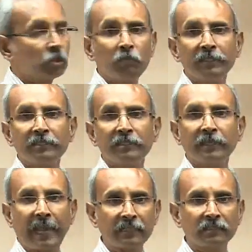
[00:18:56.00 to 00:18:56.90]

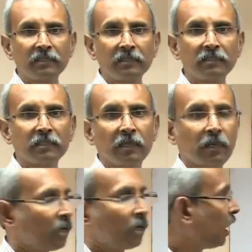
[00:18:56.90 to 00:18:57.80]
isometric axis,
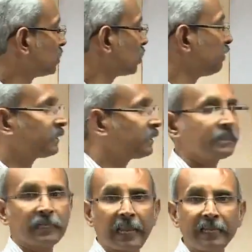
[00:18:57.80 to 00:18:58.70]

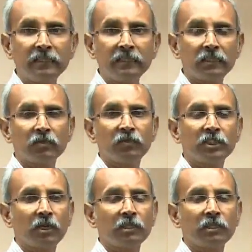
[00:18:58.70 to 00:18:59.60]
isometric lines,
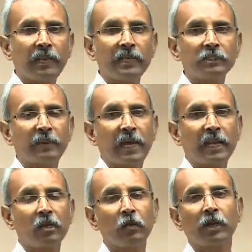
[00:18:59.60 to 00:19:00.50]
which are the lines
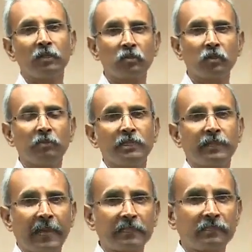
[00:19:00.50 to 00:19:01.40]
parallel to your
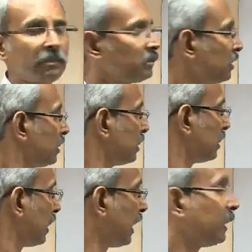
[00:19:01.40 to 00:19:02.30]
isometric axis,
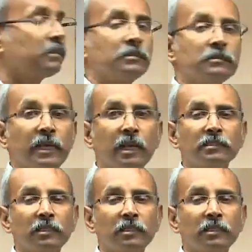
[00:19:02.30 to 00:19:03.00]
and there